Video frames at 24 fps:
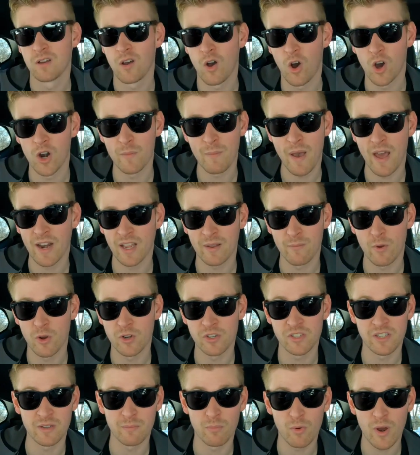Automatic
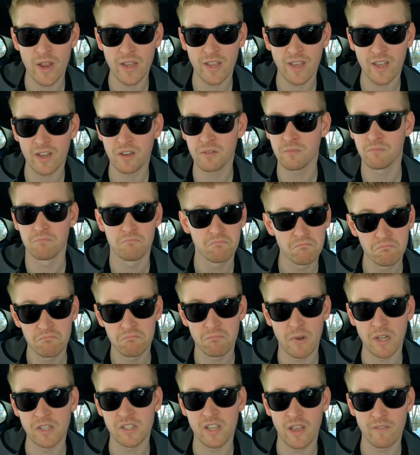emergency braking
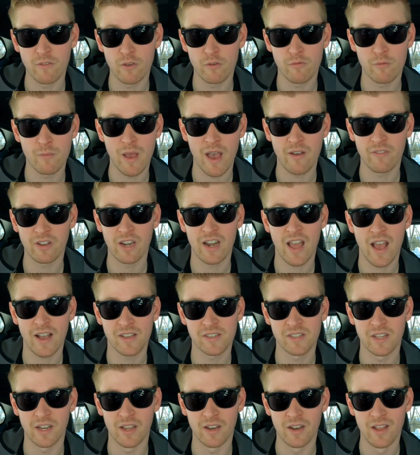might save you from having an
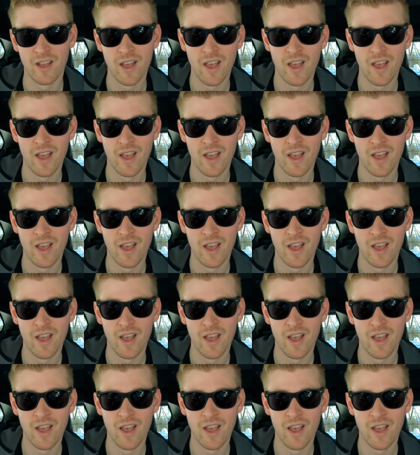accident.